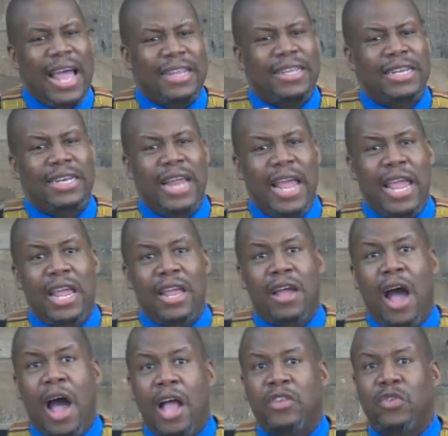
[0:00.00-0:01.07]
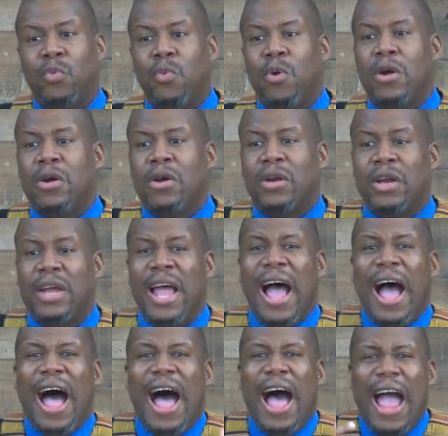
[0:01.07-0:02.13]
today God's word
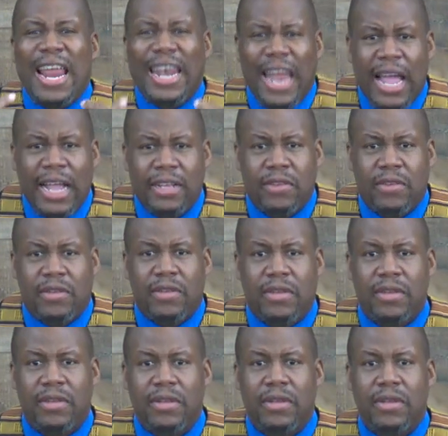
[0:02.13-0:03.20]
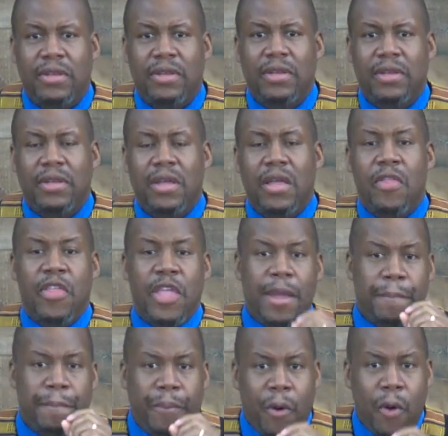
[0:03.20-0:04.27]
highlights the
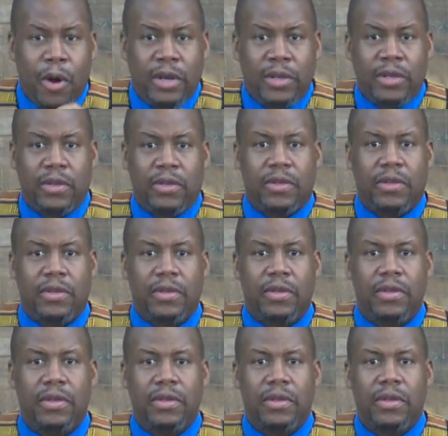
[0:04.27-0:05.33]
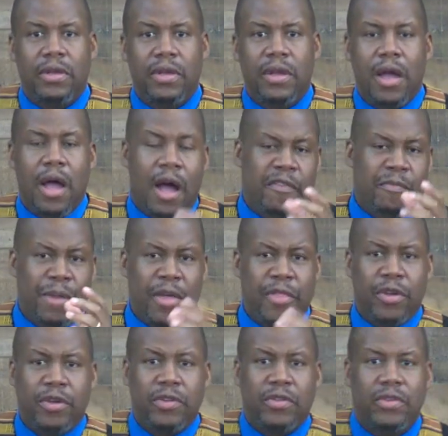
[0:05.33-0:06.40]
importance of
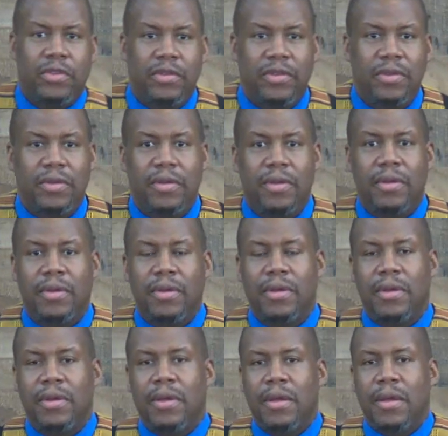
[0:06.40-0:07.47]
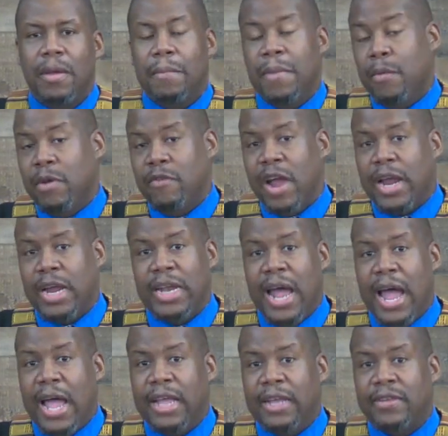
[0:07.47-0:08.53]
mothers. But we
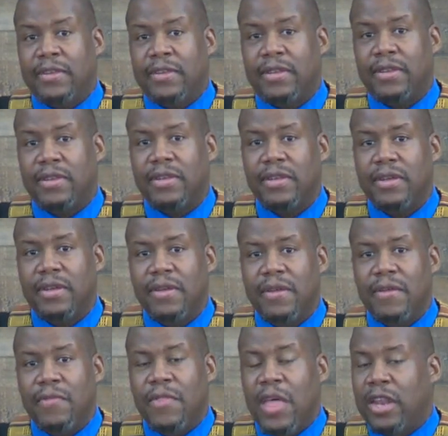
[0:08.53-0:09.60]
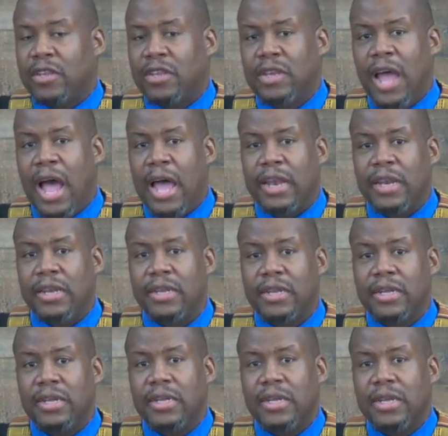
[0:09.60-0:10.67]
recognize that it's not
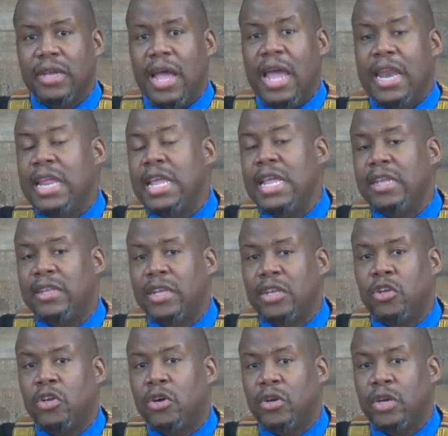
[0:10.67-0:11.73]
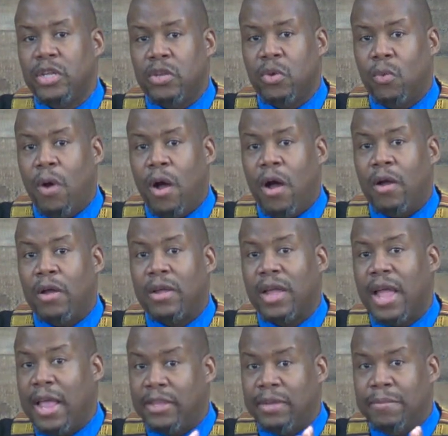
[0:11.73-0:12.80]
an easy journey to walk
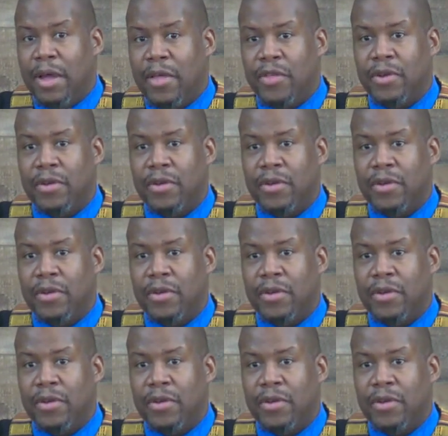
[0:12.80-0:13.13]
as a mother.